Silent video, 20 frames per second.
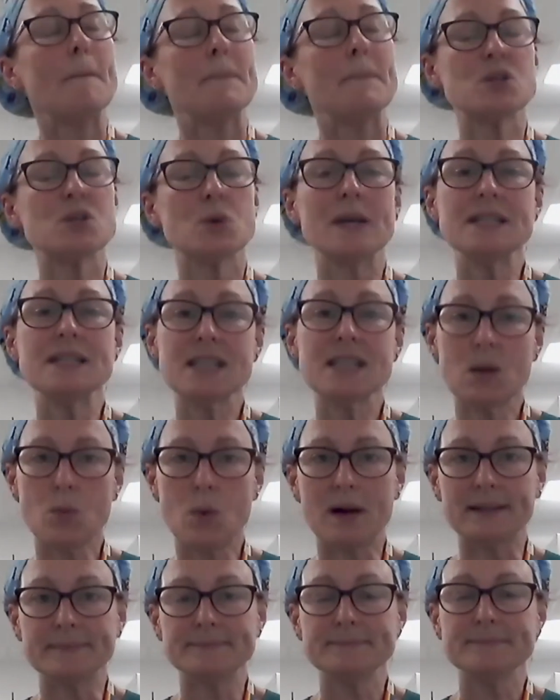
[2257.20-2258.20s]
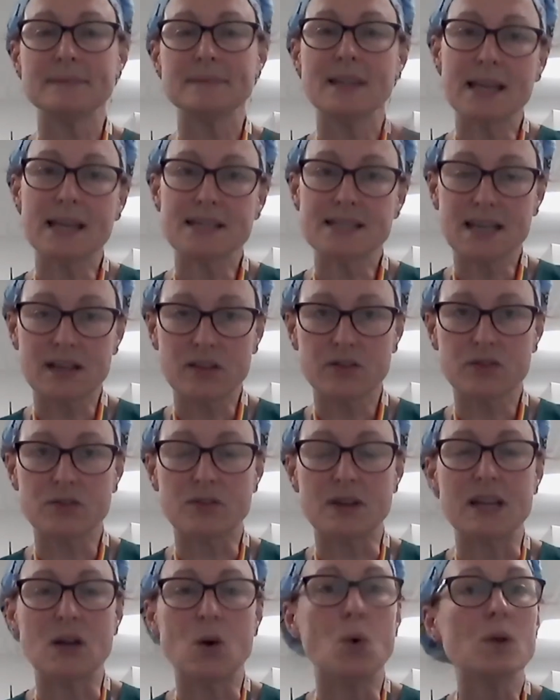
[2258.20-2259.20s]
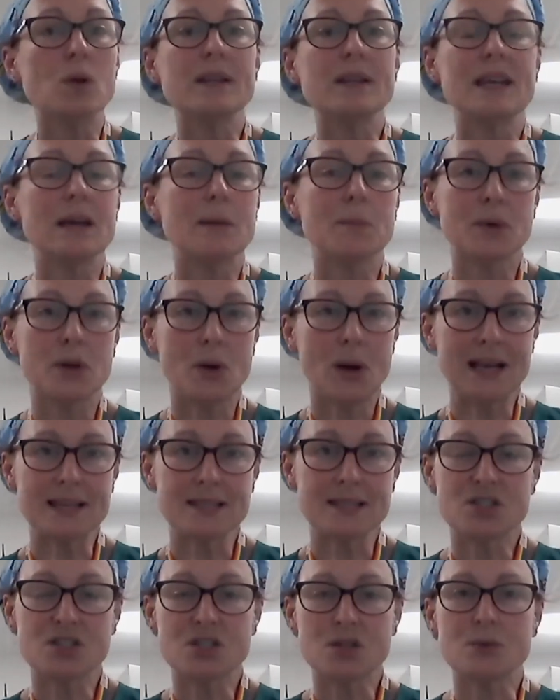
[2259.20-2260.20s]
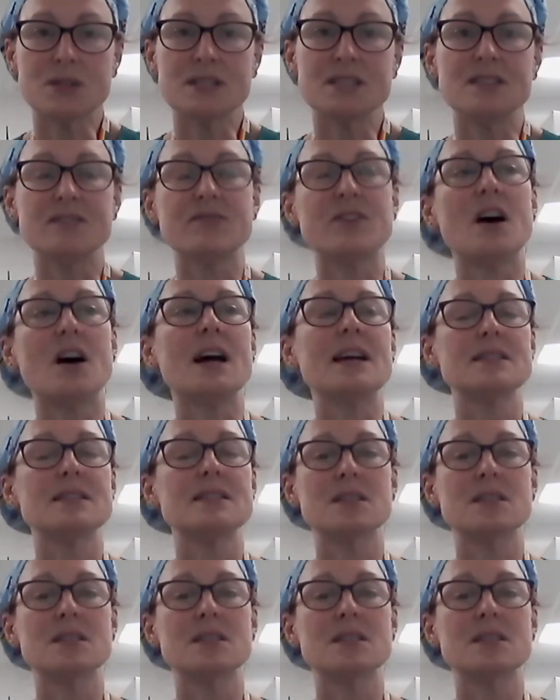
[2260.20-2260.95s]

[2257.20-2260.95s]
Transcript: between day one and day three, all the embryo has to do is divide.